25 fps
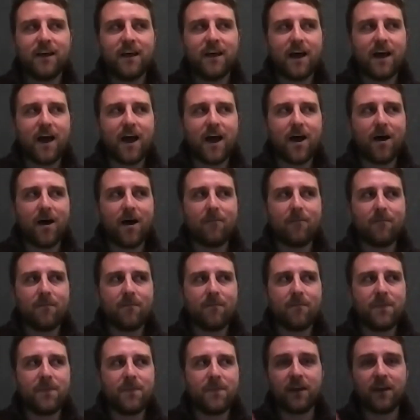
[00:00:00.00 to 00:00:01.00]

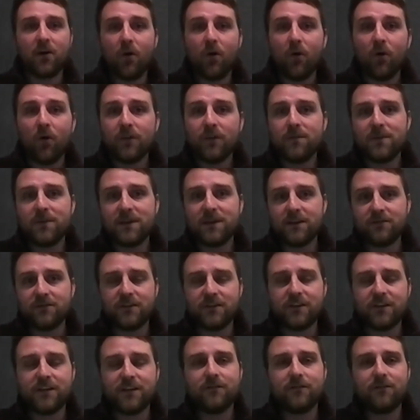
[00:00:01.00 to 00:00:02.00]
that can only be
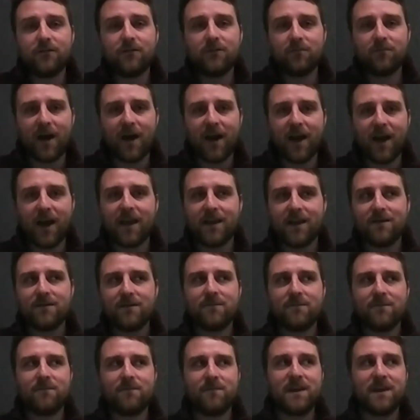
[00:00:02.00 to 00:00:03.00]
achieved by
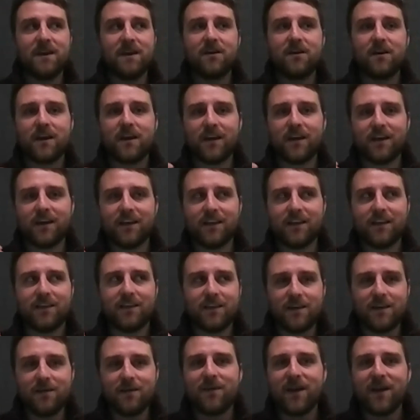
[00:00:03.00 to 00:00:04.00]
being
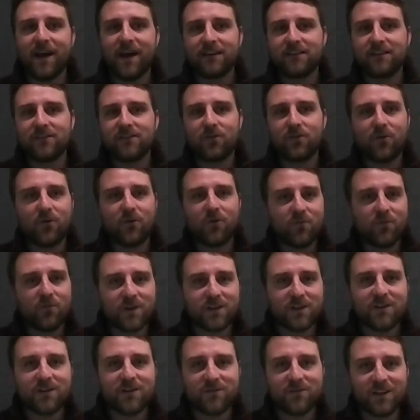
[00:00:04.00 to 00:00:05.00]
the best or
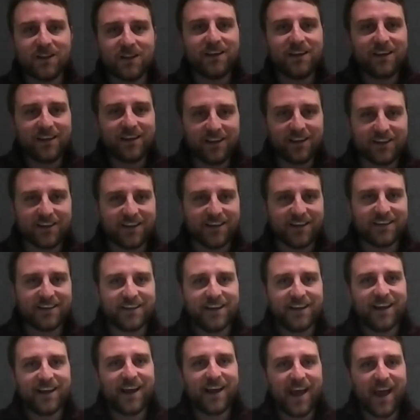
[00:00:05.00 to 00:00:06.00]
really good
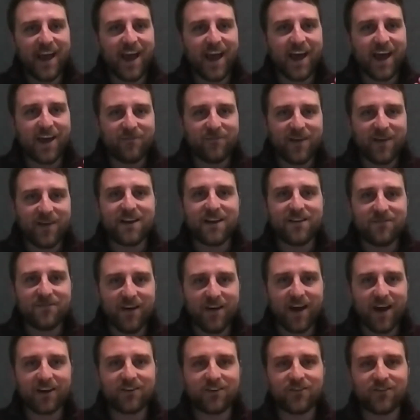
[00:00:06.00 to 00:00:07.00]
at
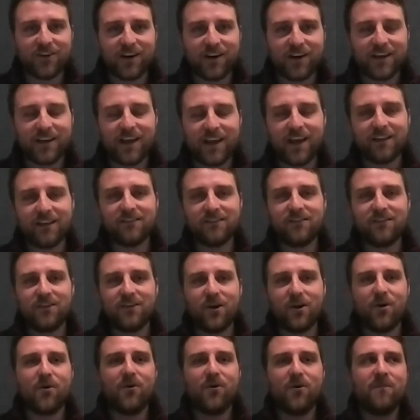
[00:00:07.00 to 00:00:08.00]
manufacturing. And
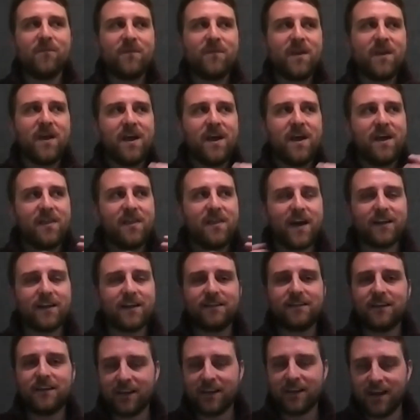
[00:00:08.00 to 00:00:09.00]
so
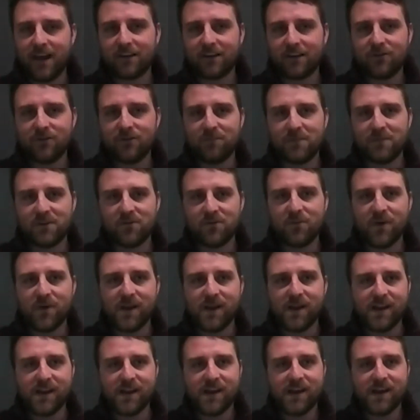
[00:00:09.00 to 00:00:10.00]
that's the connection
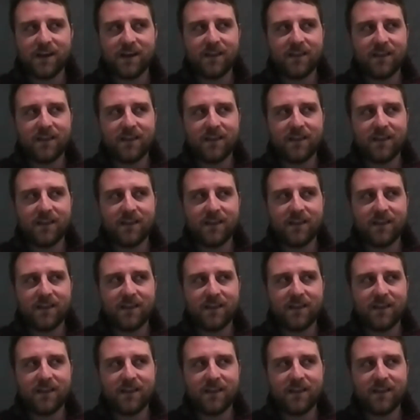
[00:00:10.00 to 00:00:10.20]
between